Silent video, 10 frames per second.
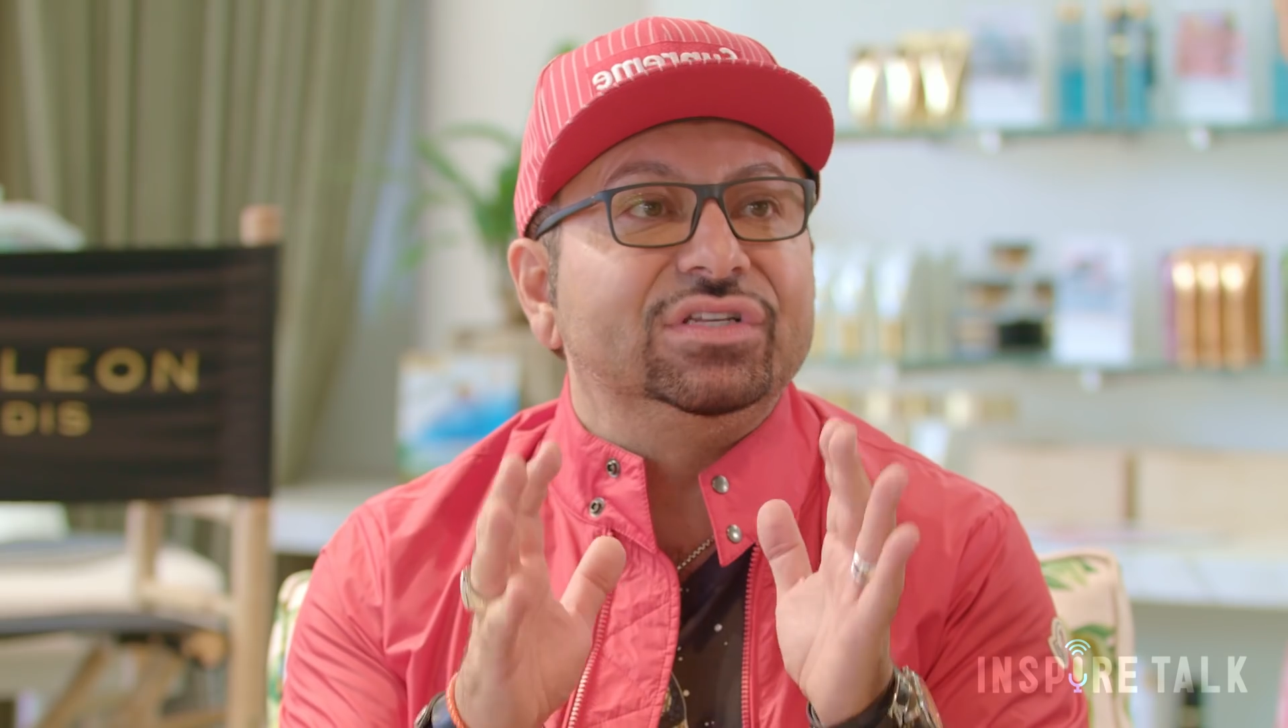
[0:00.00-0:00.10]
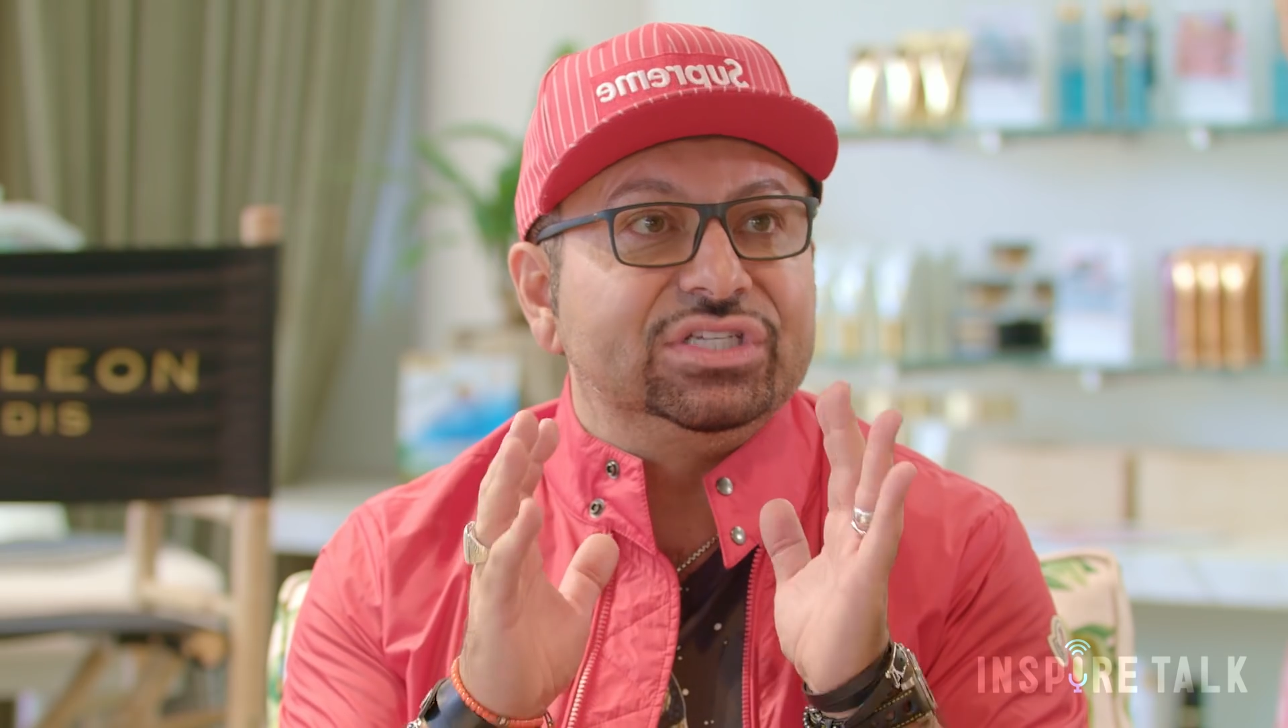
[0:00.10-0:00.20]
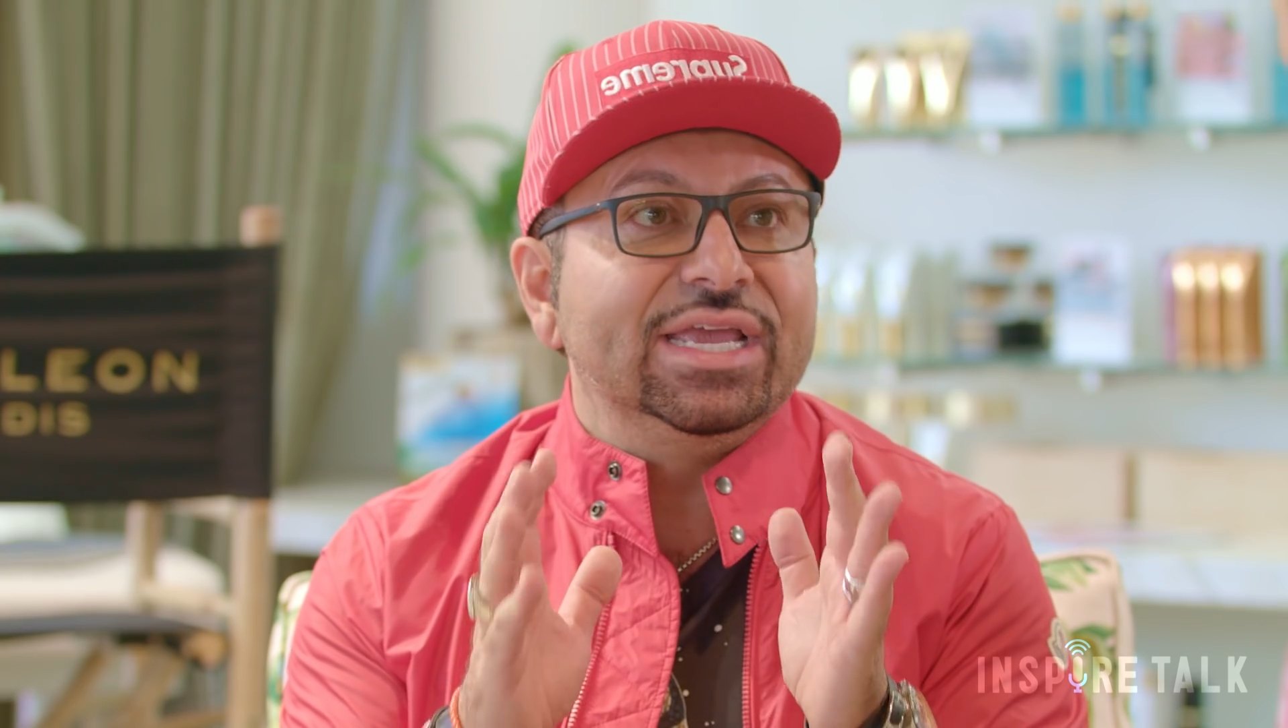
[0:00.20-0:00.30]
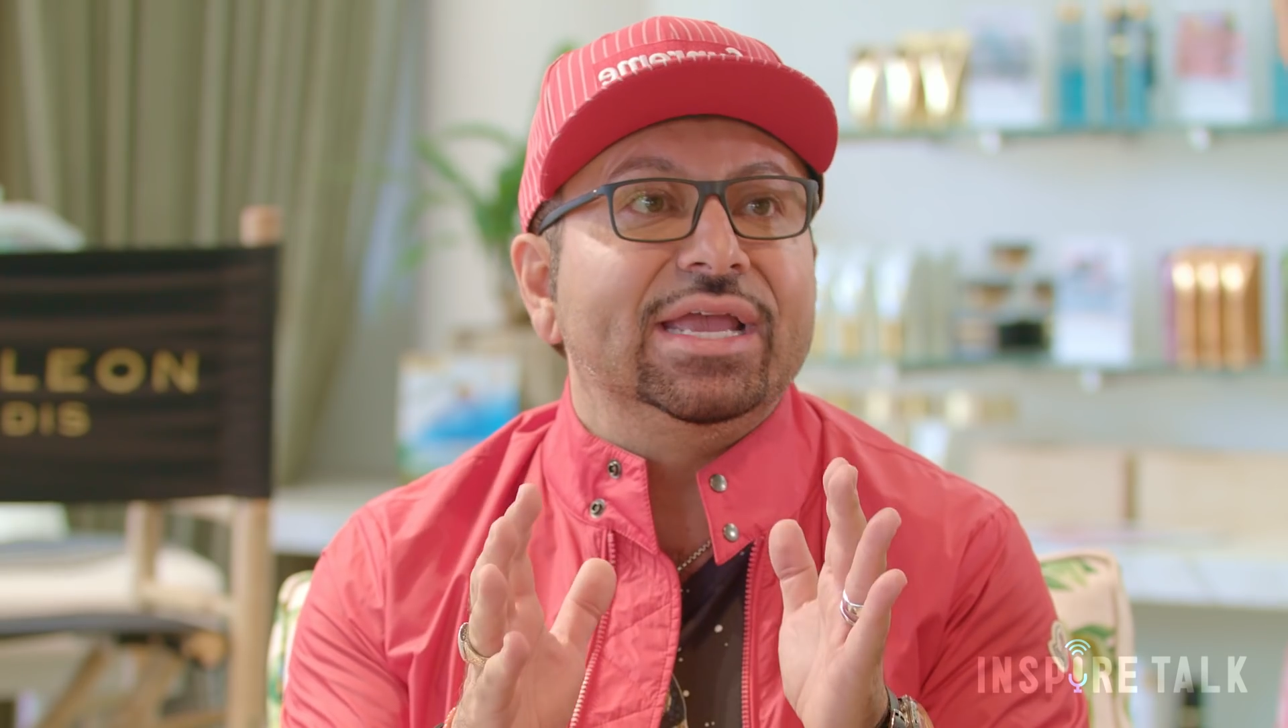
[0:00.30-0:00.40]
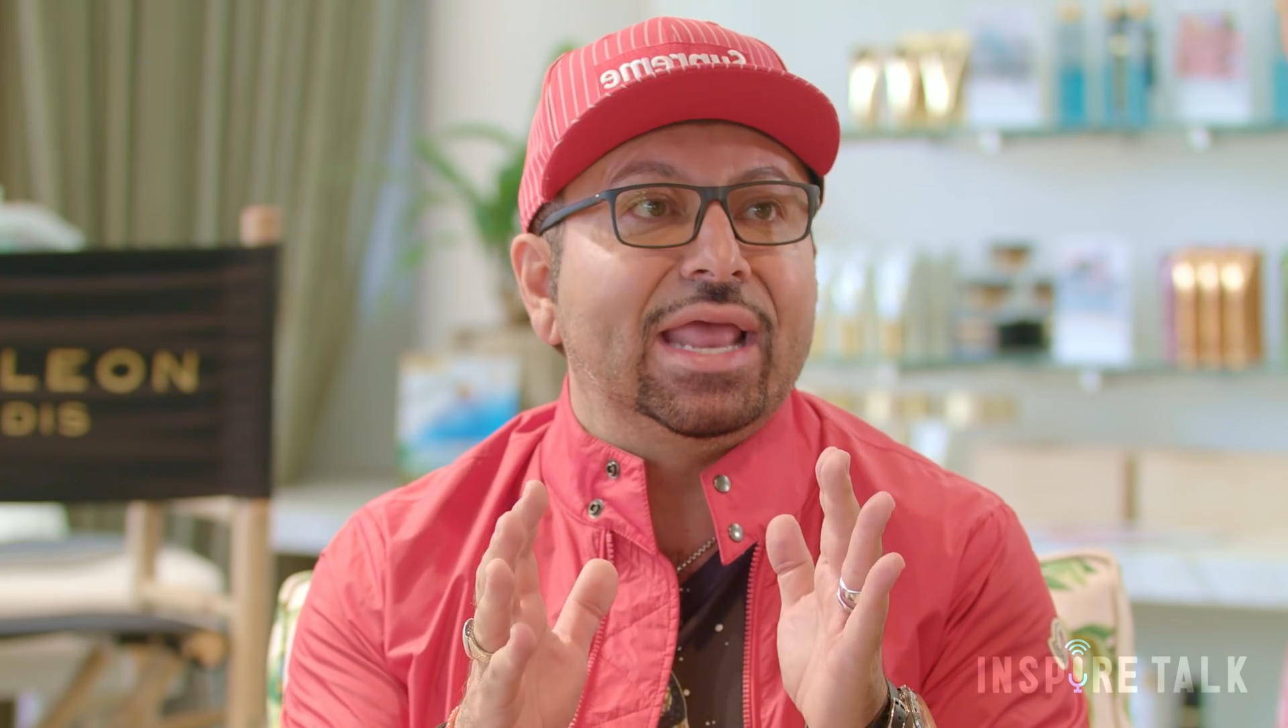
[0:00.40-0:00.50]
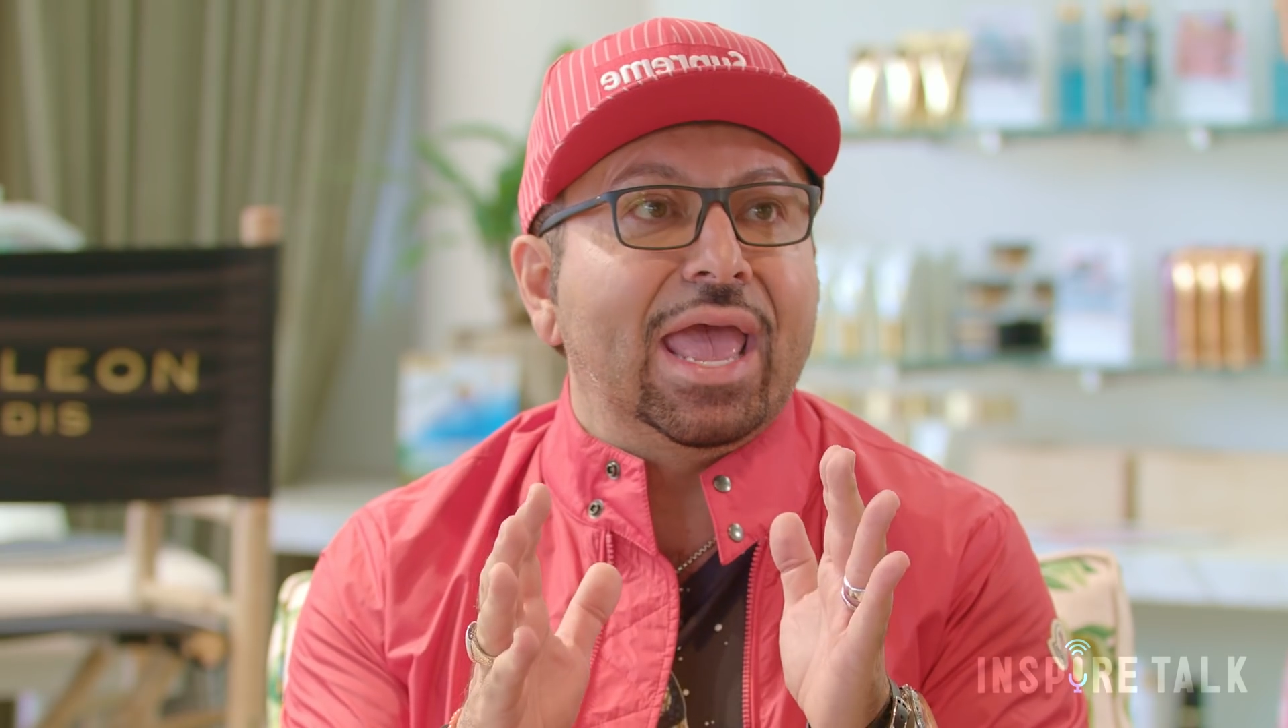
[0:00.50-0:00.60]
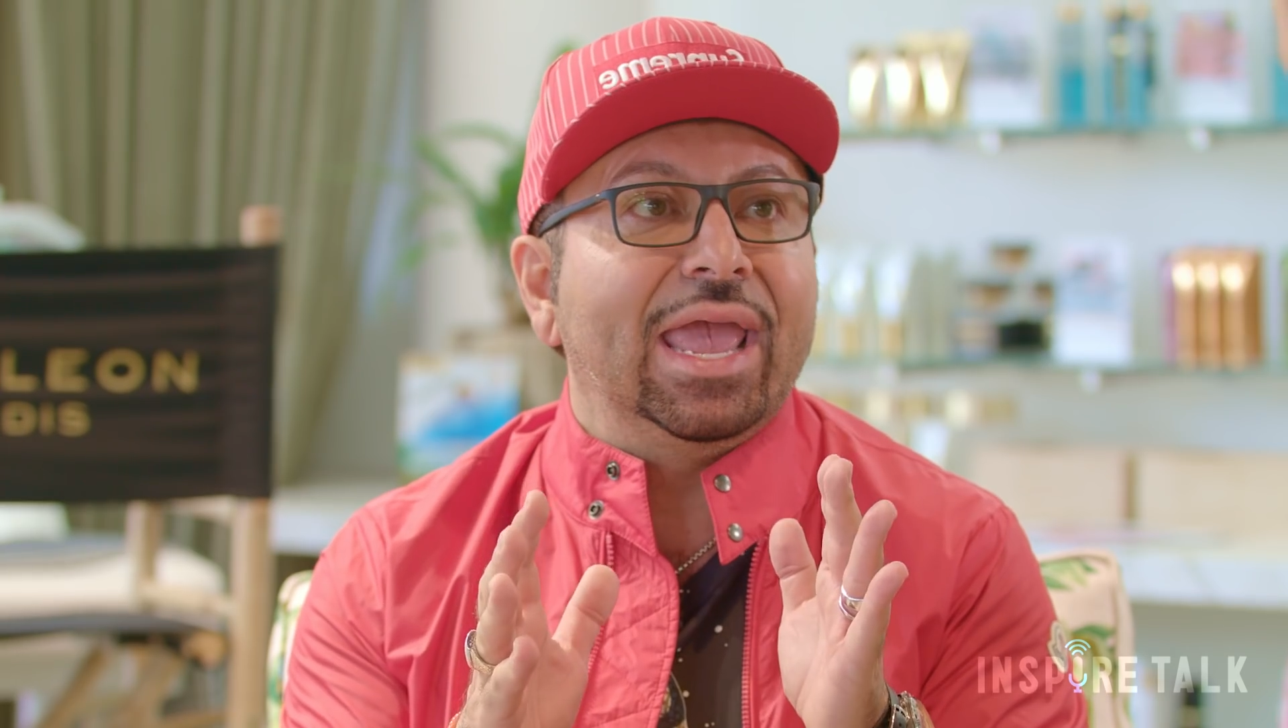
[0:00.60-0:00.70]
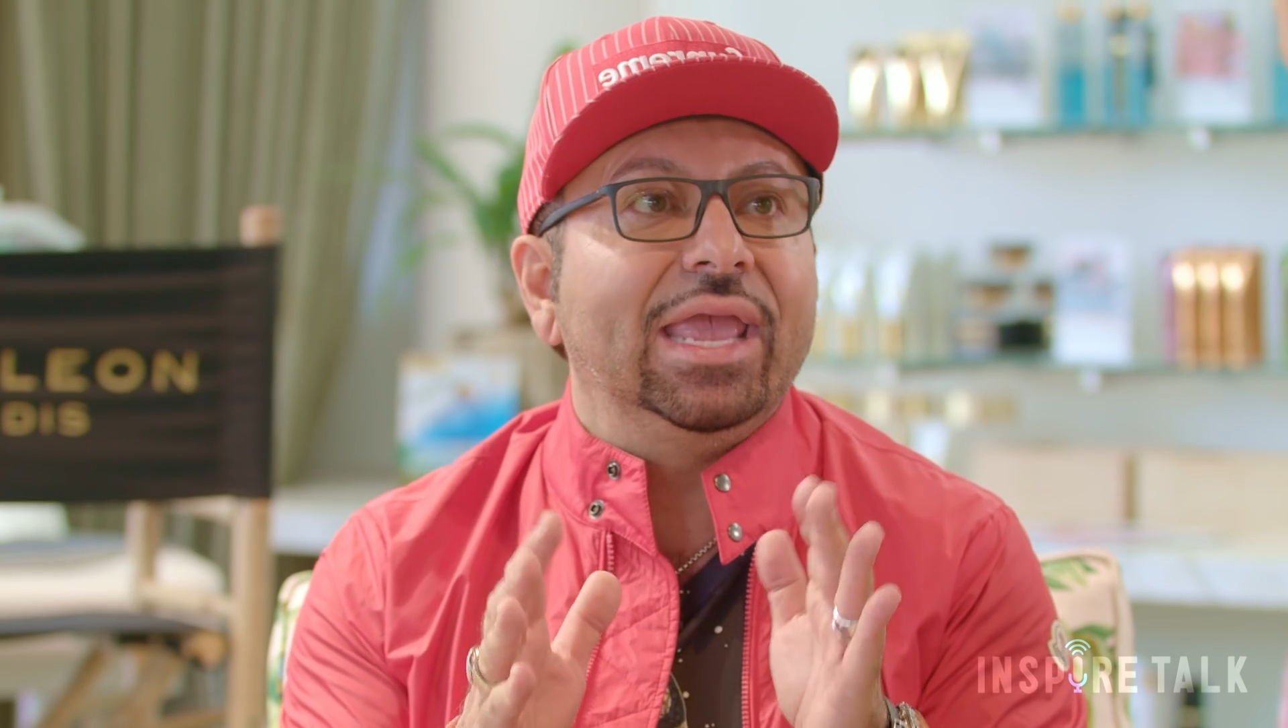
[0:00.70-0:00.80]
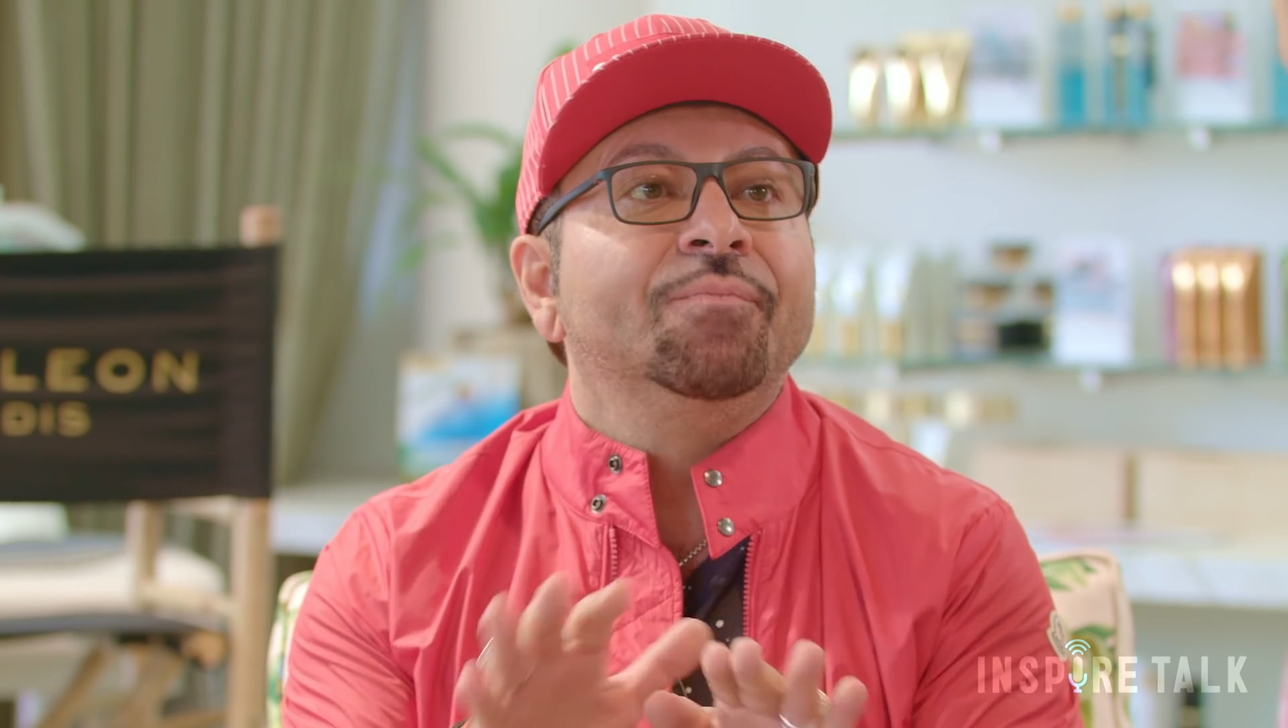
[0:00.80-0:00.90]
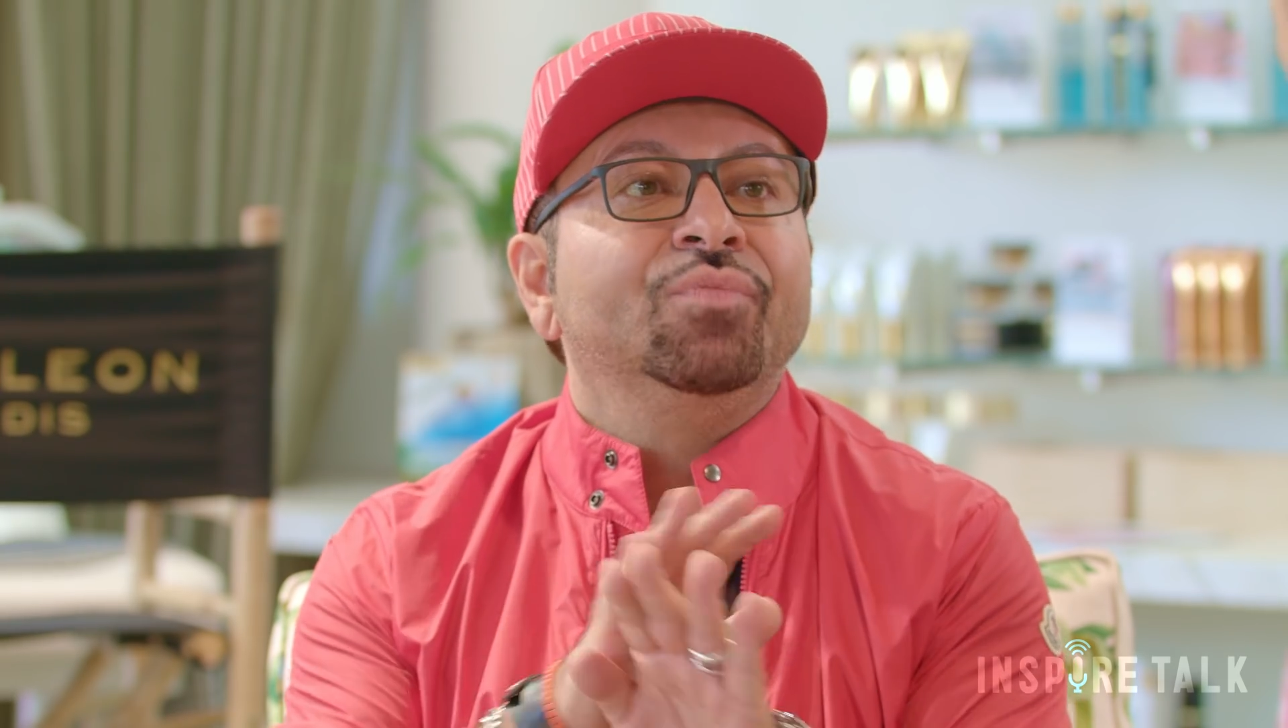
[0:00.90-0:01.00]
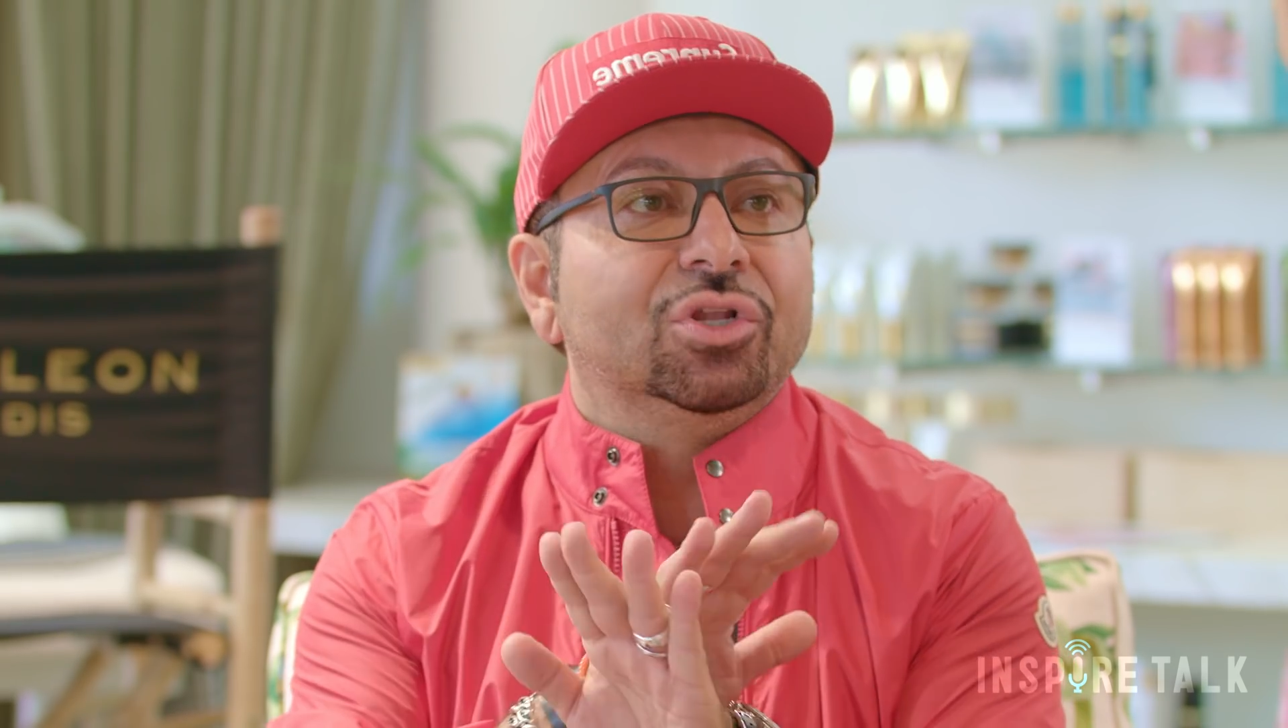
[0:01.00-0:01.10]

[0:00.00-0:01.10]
DNA